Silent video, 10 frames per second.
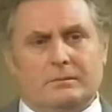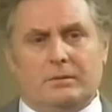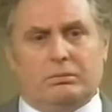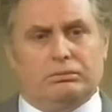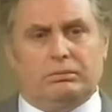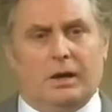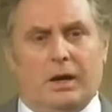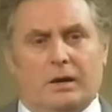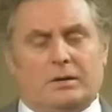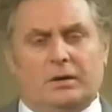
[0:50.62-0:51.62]
Well,
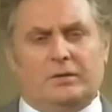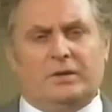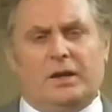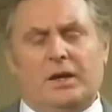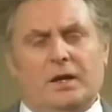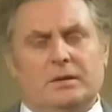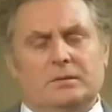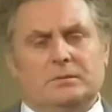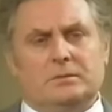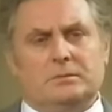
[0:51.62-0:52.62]
I can't tell you.
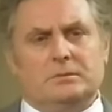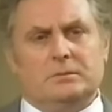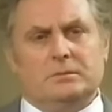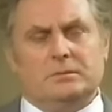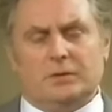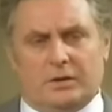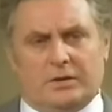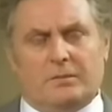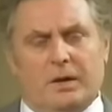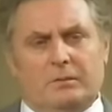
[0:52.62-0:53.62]
Not
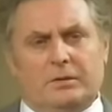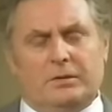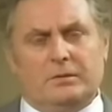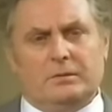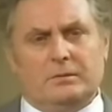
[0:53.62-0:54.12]
at the moment.